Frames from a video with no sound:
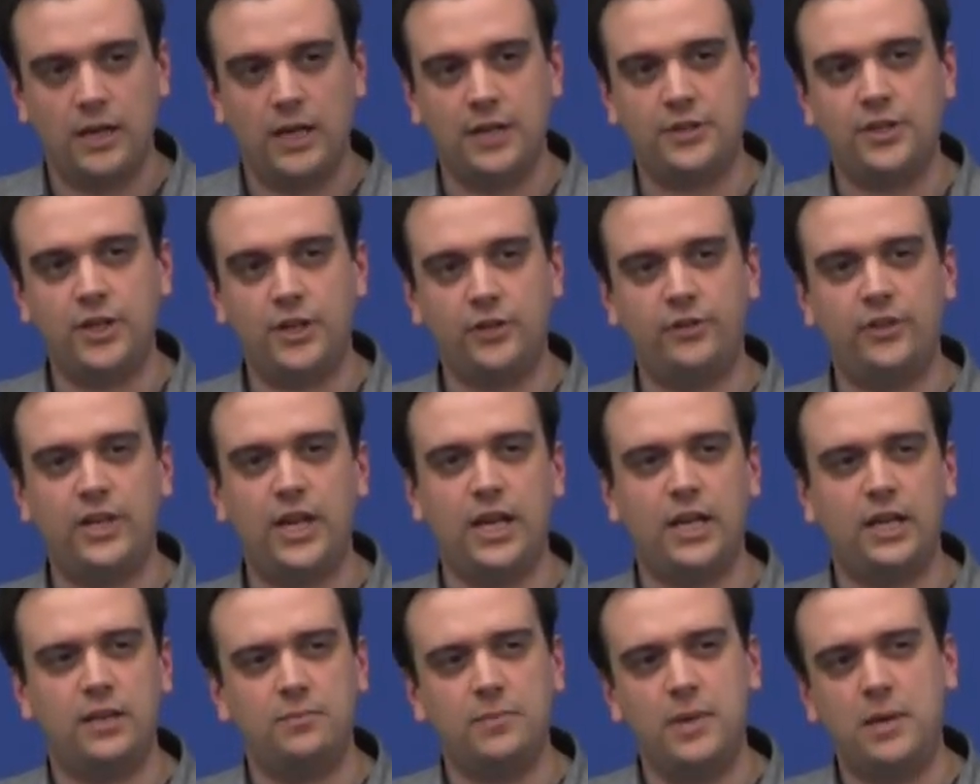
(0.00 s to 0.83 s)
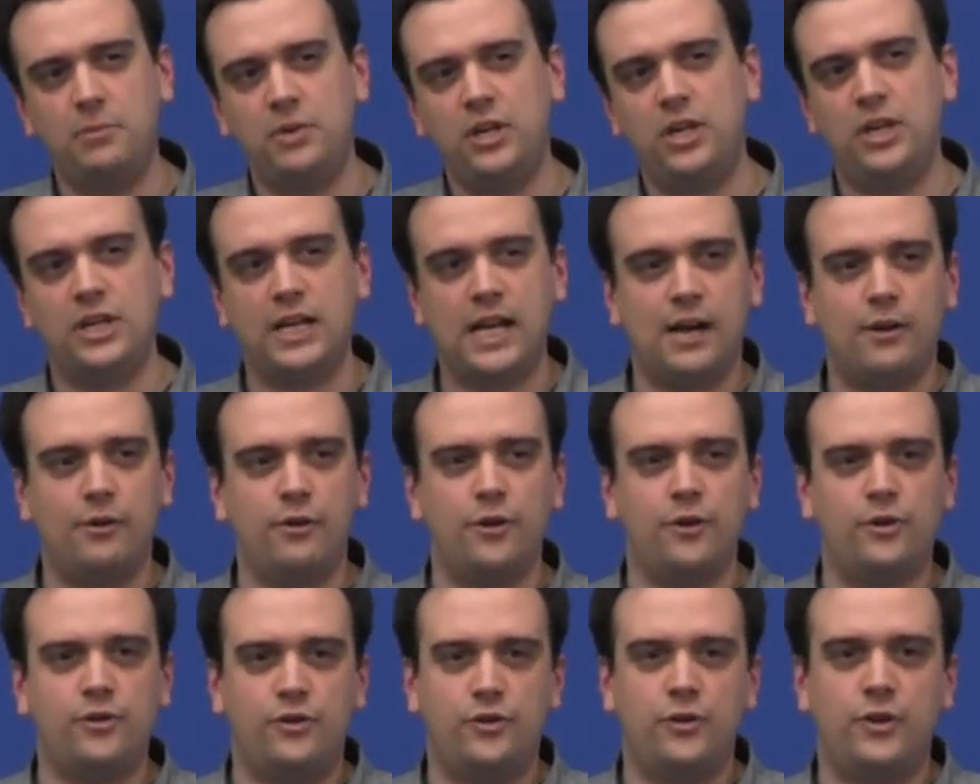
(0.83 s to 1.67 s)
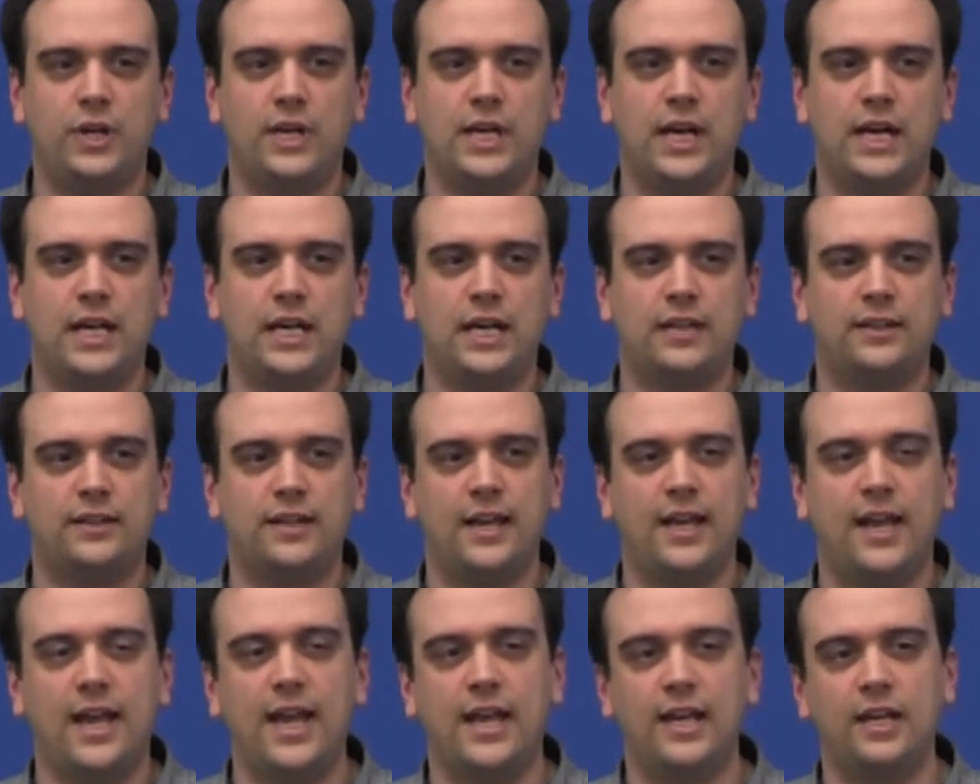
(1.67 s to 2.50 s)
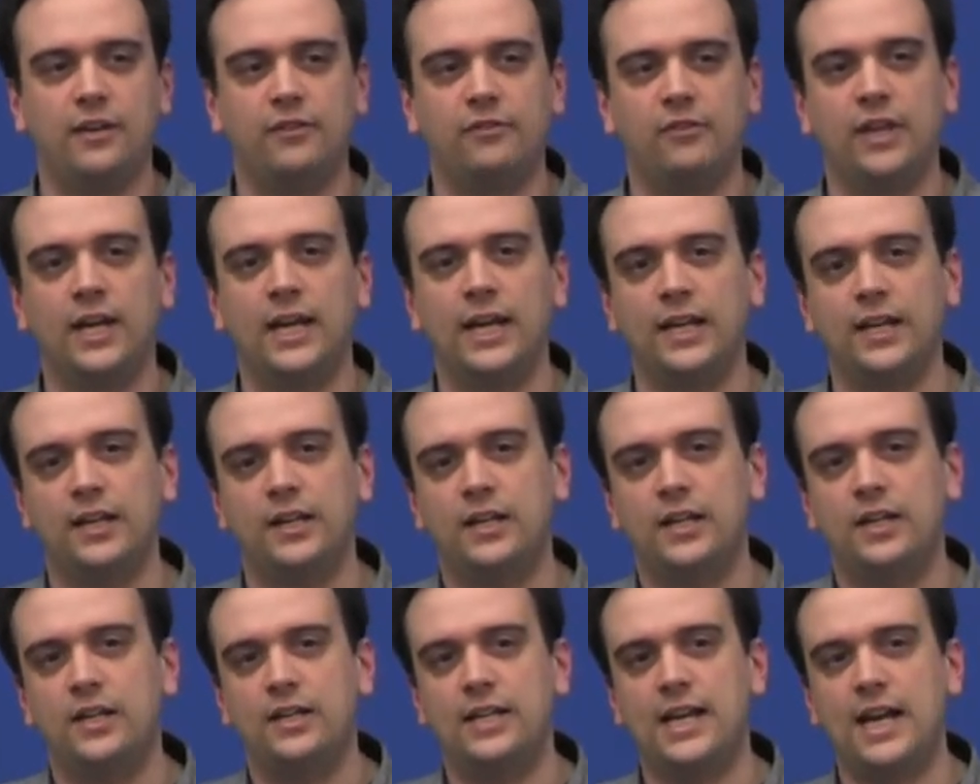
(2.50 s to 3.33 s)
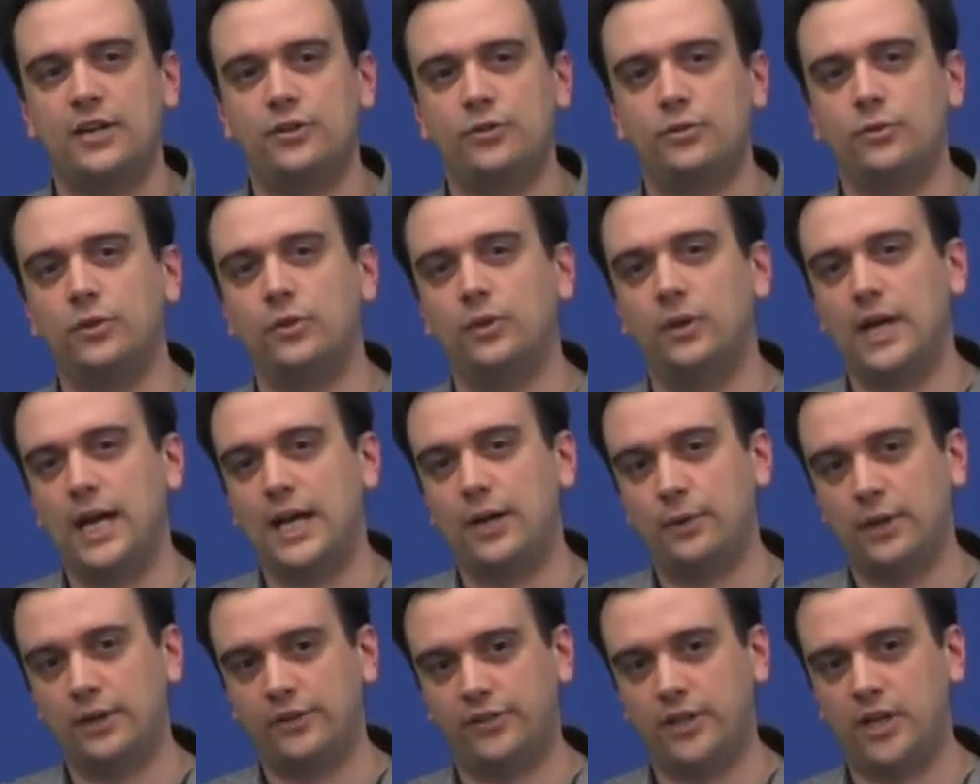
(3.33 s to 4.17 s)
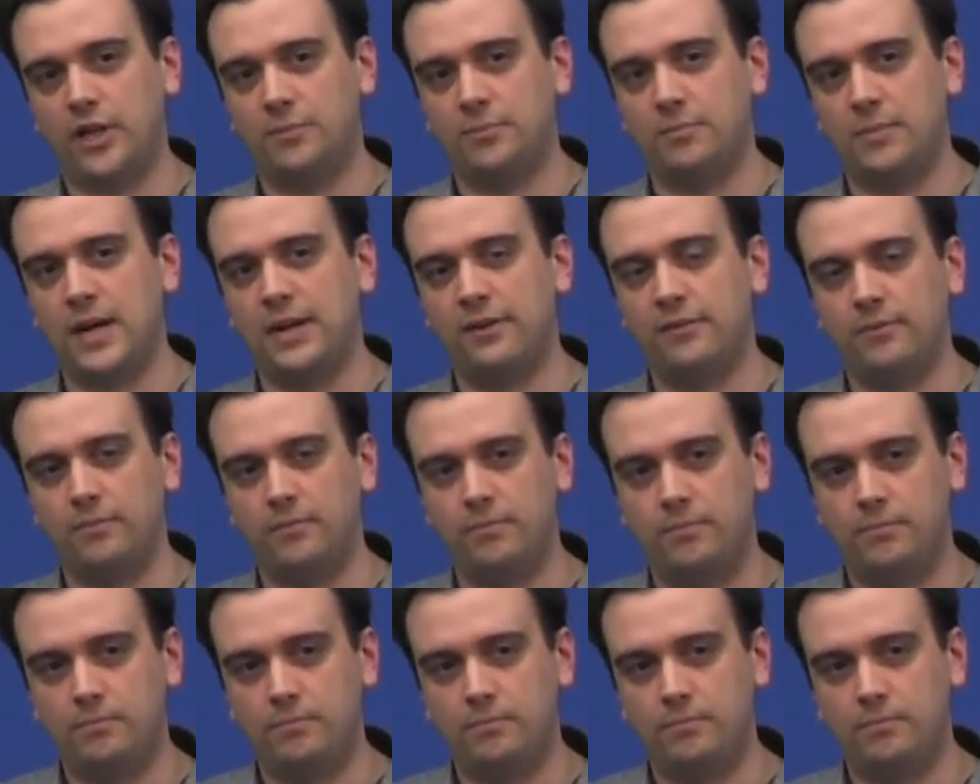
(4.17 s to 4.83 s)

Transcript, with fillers: It does take maybe an hour or two to kind of get the hang of like the actual, how do I set up my